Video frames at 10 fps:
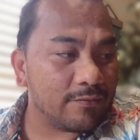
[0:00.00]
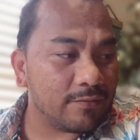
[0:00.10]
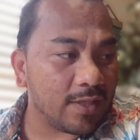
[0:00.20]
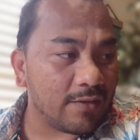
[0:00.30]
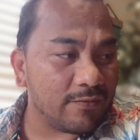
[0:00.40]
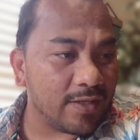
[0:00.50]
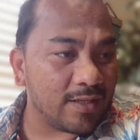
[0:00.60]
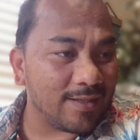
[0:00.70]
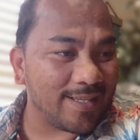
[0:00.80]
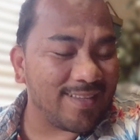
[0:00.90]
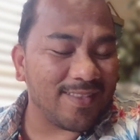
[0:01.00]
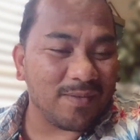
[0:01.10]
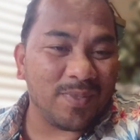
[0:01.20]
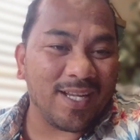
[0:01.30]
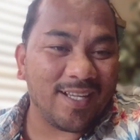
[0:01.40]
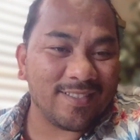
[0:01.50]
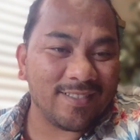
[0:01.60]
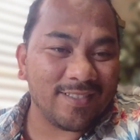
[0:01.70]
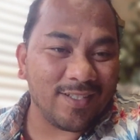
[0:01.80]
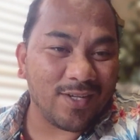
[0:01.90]
I felt like in the
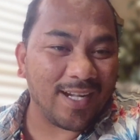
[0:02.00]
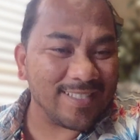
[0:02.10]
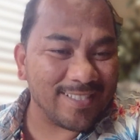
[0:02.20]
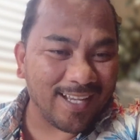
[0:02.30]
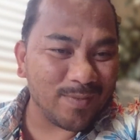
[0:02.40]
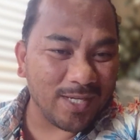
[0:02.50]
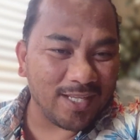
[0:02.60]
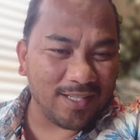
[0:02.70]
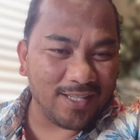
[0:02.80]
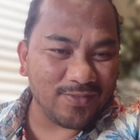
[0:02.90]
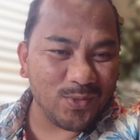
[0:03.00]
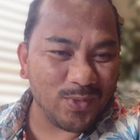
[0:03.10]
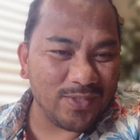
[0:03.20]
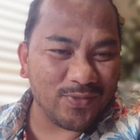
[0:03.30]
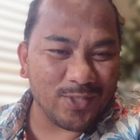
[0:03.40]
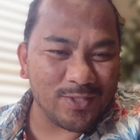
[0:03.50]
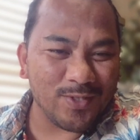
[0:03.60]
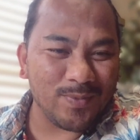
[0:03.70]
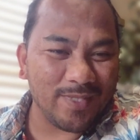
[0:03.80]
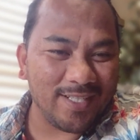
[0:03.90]
past, I signed my life away for
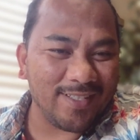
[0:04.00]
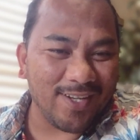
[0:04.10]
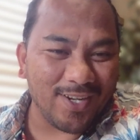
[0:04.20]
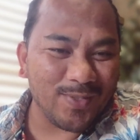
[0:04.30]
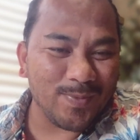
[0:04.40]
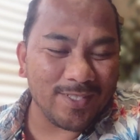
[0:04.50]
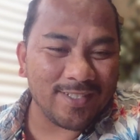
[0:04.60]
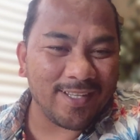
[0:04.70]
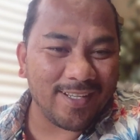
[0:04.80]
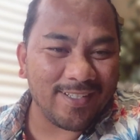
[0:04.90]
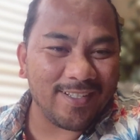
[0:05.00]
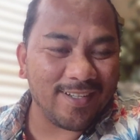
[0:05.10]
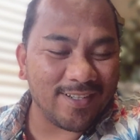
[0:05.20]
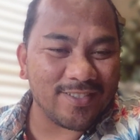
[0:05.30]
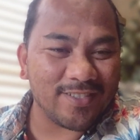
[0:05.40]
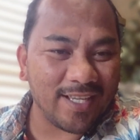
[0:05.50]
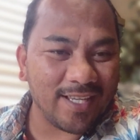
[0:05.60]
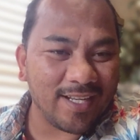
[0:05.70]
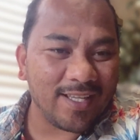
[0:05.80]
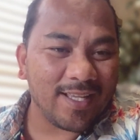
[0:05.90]
so many documents that I didn't
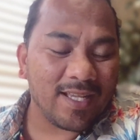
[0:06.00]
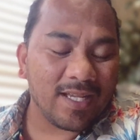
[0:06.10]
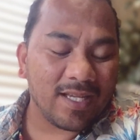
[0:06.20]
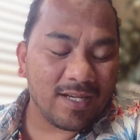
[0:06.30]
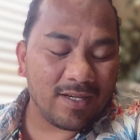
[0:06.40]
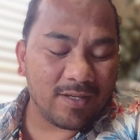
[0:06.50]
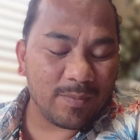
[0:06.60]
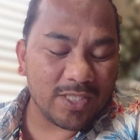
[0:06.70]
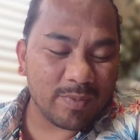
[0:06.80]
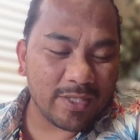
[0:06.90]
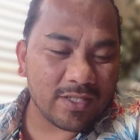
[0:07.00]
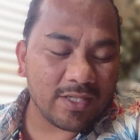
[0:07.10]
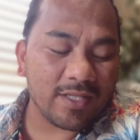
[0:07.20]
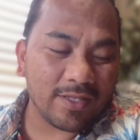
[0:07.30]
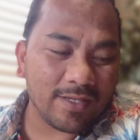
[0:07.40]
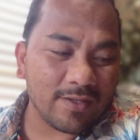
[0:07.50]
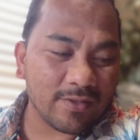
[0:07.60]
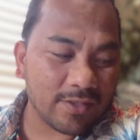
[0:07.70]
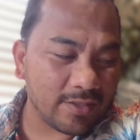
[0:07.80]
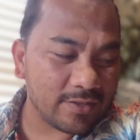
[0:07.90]
understand, especially in the
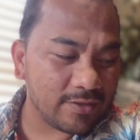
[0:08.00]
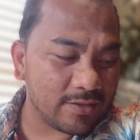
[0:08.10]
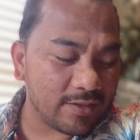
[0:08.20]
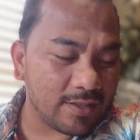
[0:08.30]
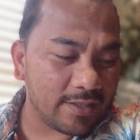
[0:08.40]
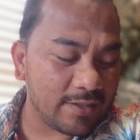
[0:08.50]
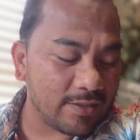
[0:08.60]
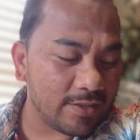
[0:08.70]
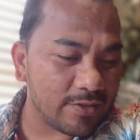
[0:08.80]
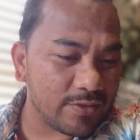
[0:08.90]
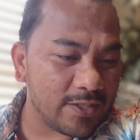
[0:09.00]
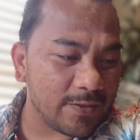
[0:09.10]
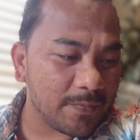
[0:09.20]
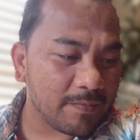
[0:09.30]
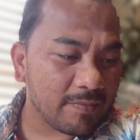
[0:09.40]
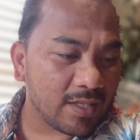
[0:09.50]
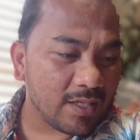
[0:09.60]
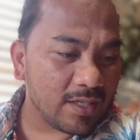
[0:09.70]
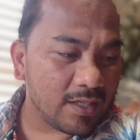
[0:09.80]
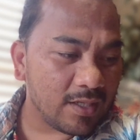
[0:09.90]
healthcare area.
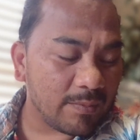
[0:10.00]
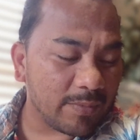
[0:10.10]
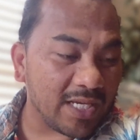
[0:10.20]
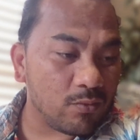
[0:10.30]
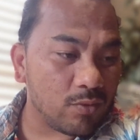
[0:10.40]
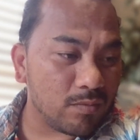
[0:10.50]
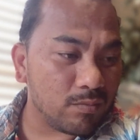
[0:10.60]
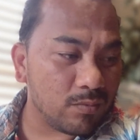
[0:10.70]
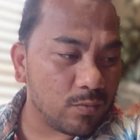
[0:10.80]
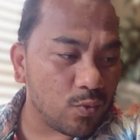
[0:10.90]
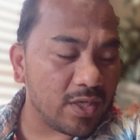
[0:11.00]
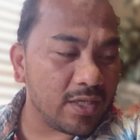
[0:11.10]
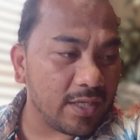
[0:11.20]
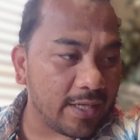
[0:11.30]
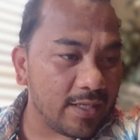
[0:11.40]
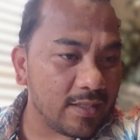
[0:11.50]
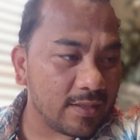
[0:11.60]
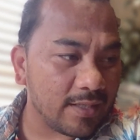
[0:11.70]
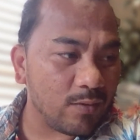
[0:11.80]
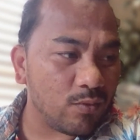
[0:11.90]
That one day,
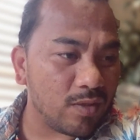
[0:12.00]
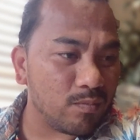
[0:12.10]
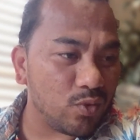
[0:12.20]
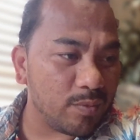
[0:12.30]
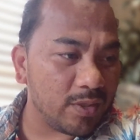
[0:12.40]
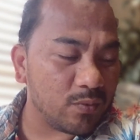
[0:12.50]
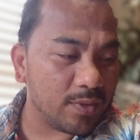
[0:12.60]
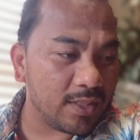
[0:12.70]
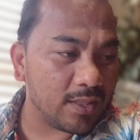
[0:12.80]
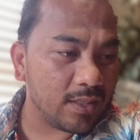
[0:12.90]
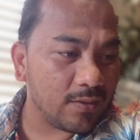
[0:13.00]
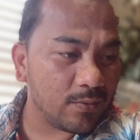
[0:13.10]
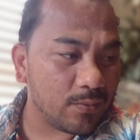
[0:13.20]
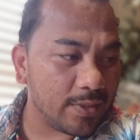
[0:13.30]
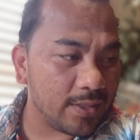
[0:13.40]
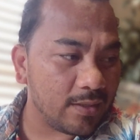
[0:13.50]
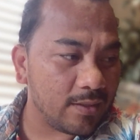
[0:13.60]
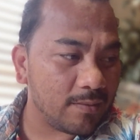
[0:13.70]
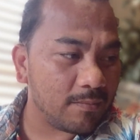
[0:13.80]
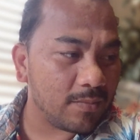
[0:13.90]
that one moment
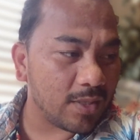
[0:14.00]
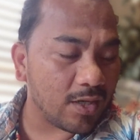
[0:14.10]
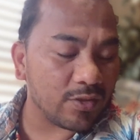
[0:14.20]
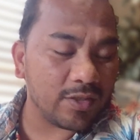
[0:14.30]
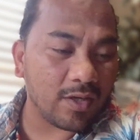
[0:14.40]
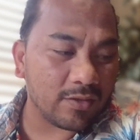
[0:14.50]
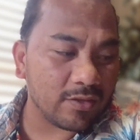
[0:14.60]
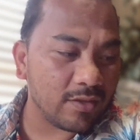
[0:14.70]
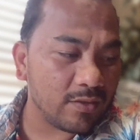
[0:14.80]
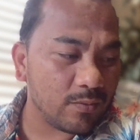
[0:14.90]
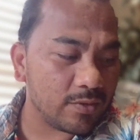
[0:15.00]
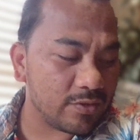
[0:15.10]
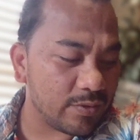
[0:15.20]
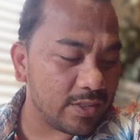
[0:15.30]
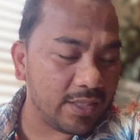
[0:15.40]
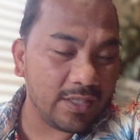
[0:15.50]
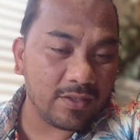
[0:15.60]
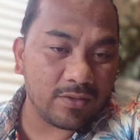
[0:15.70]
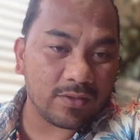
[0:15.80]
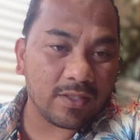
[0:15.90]
when our daughter was really ill,